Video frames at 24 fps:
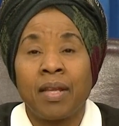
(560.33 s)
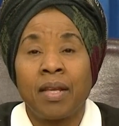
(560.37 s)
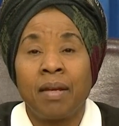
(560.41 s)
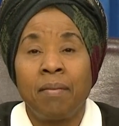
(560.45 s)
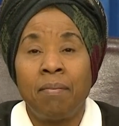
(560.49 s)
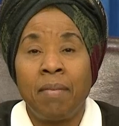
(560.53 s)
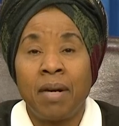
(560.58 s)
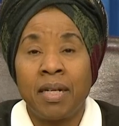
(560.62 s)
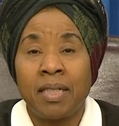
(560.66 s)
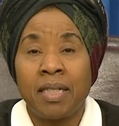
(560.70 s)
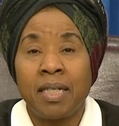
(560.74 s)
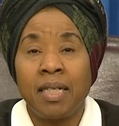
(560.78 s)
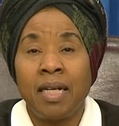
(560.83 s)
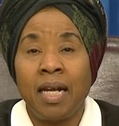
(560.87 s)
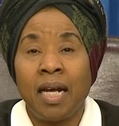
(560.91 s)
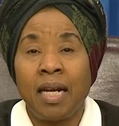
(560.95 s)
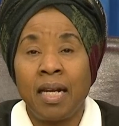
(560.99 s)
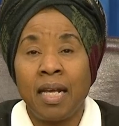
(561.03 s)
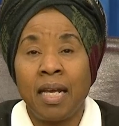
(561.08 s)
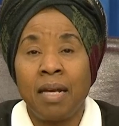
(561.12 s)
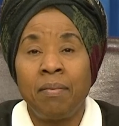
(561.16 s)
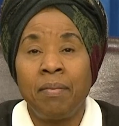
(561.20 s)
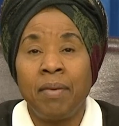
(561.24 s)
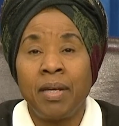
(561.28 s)

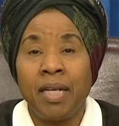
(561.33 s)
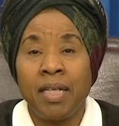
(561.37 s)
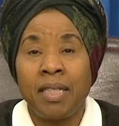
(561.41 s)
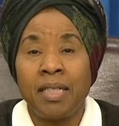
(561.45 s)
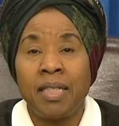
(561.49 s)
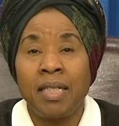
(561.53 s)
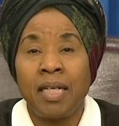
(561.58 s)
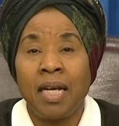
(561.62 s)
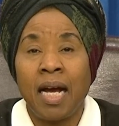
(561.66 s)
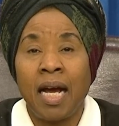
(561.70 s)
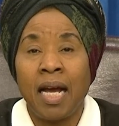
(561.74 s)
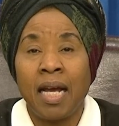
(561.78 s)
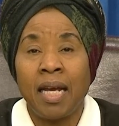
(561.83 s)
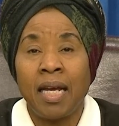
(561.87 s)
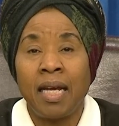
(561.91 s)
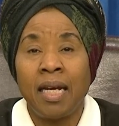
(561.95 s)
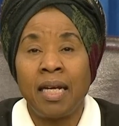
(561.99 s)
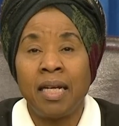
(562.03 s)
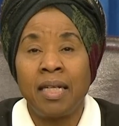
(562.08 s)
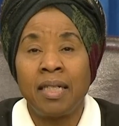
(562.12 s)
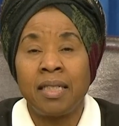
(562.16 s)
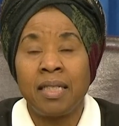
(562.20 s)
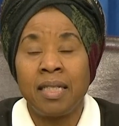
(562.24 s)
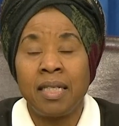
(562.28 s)
Matinal M A T I
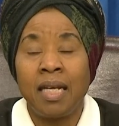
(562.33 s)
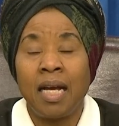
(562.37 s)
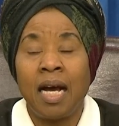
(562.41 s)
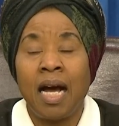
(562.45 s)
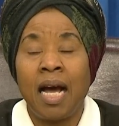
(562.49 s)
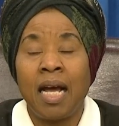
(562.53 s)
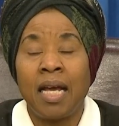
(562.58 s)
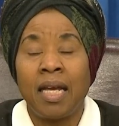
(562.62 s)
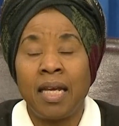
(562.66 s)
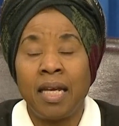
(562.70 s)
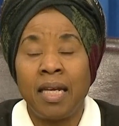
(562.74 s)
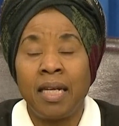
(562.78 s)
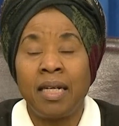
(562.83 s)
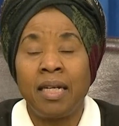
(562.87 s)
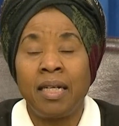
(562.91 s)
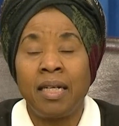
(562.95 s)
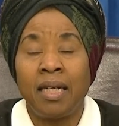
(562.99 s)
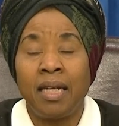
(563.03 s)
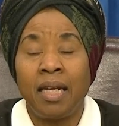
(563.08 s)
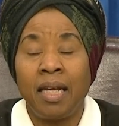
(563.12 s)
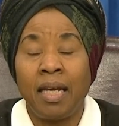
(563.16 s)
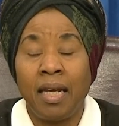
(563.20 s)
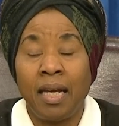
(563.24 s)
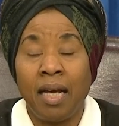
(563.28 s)
T I N
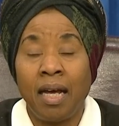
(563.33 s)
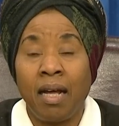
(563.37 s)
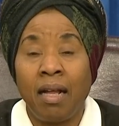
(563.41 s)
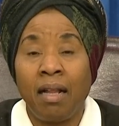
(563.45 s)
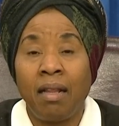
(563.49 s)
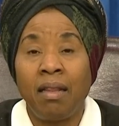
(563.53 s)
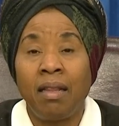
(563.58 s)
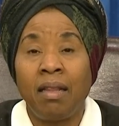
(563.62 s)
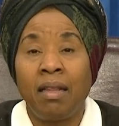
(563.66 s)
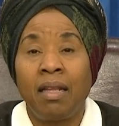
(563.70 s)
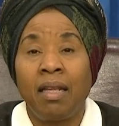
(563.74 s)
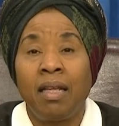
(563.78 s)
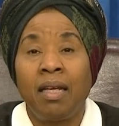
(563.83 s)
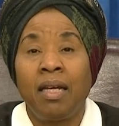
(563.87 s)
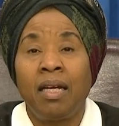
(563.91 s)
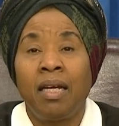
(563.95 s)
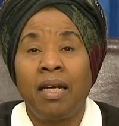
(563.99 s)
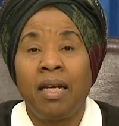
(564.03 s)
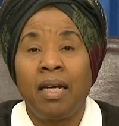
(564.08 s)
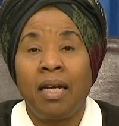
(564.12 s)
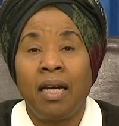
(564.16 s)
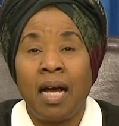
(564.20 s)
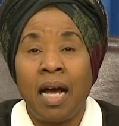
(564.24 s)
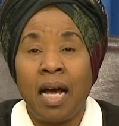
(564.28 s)
A L
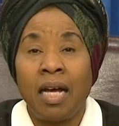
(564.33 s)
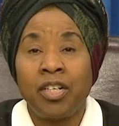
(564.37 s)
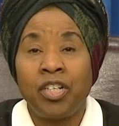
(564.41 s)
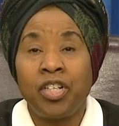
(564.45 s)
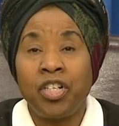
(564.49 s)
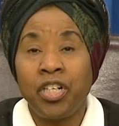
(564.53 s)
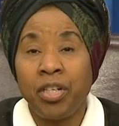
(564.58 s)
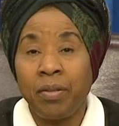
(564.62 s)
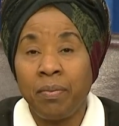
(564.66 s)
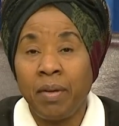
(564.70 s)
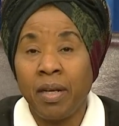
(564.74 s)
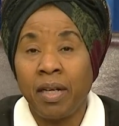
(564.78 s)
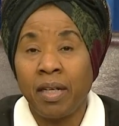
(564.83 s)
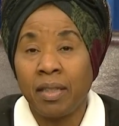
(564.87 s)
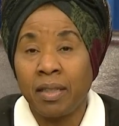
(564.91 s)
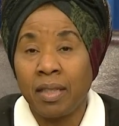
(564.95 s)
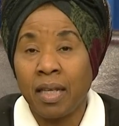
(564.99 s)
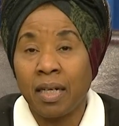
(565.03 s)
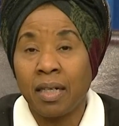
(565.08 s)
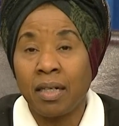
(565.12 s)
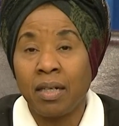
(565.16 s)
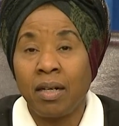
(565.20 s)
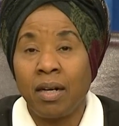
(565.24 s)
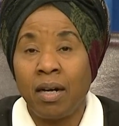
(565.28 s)
at gmail
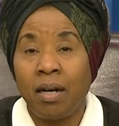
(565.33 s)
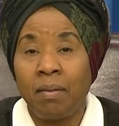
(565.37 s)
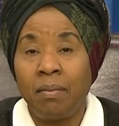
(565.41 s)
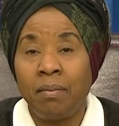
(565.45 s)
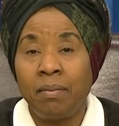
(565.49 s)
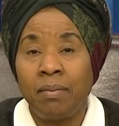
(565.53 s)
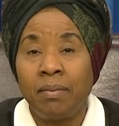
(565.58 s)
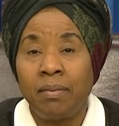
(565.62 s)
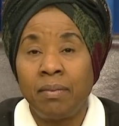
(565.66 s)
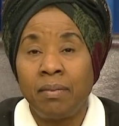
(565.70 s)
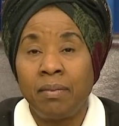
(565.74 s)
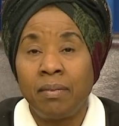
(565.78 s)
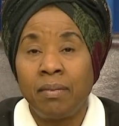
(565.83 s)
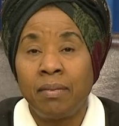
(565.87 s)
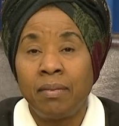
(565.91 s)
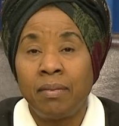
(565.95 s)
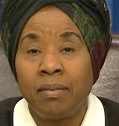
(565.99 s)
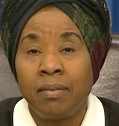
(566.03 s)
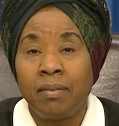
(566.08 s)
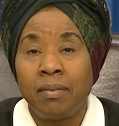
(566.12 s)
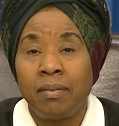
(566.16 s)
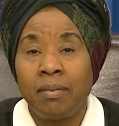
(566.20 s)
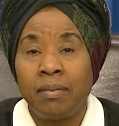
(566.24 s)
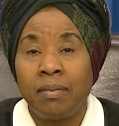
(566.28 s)
dot com,
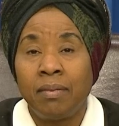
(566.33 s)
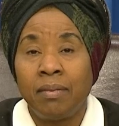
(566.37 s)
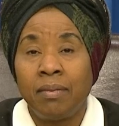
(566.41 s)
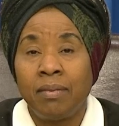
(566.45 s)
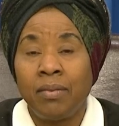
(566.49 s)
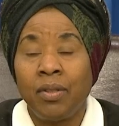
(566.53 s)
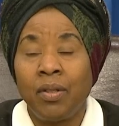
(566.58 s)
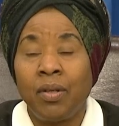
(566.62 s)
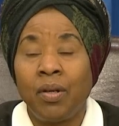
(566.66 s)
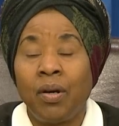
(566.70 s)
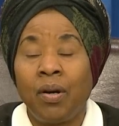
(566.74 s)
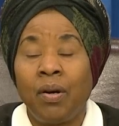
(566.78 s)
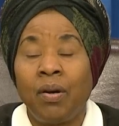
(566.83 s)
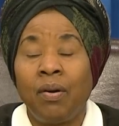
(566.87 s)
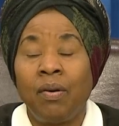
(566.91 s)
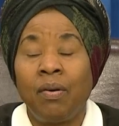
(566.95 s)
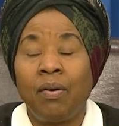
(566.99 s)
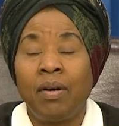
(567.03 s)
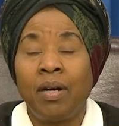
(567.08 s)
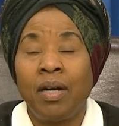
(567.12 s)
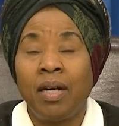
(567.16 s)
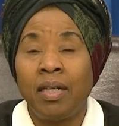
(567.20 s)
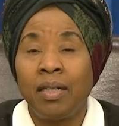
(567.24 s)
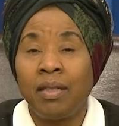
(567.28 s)
you
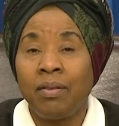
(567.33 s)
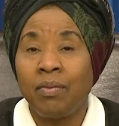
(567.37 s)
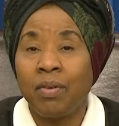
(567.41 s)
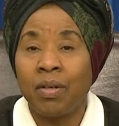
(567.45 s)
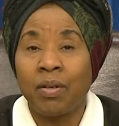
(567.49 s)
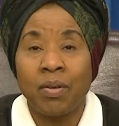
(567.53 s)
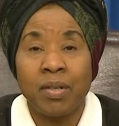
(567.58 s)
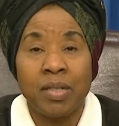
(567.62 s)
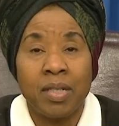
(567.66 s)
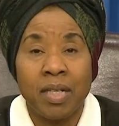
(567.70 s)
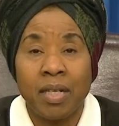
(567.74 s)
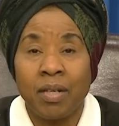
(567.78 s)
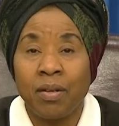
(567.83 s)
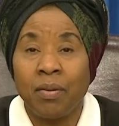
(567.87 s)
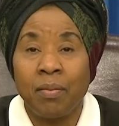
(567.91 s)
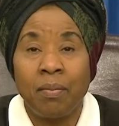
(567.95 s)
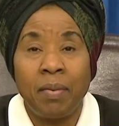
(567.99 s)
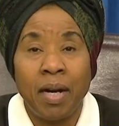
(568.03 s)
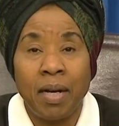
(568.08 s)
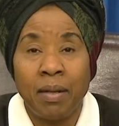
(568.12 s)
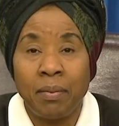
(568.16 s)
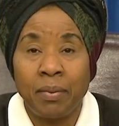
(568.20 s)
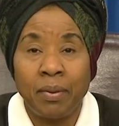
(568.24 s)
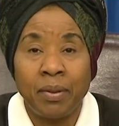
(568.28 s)
know, and requesting a
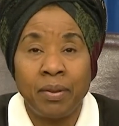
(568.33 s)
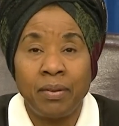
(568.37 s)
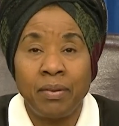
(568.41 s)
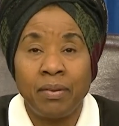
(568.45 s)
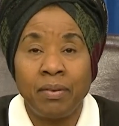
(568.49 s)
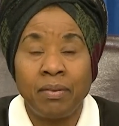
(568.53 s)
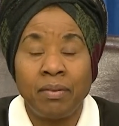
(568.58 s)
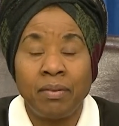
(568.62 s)
Bible.